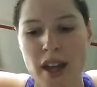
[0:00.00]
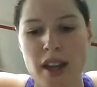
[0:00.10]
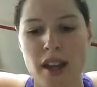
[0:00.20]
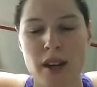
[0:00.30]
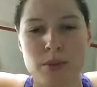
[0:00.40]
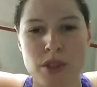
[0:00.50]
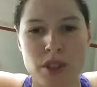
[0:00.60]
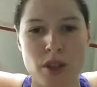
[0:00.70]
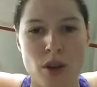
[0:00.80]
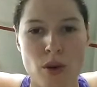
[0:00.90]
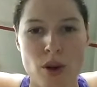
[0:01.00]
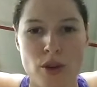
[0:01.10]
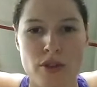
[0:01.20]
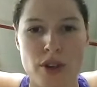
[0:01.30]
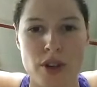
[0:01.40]
and I'm just going to go
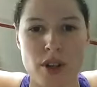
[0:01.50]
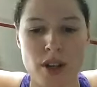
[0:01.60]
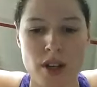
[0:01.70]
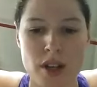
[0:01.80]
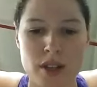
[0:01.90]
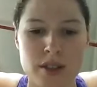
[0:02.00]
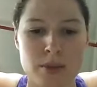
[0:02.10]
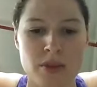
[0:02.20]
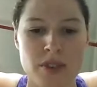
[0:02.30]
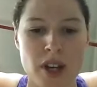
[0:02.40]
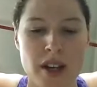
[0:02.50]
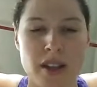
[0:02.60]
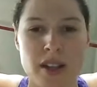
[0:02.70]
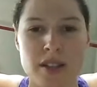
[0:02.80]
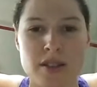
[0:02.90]
over some of the
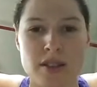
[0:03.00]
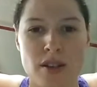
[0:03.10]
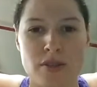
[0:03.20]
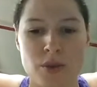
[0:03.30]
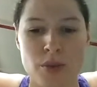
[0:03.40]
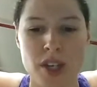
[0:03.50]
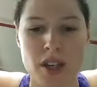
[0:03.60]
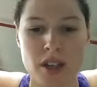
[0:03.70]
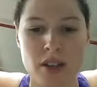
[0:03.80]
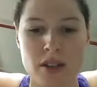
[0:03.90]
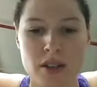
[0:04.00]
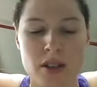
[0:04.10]
highlights of the week.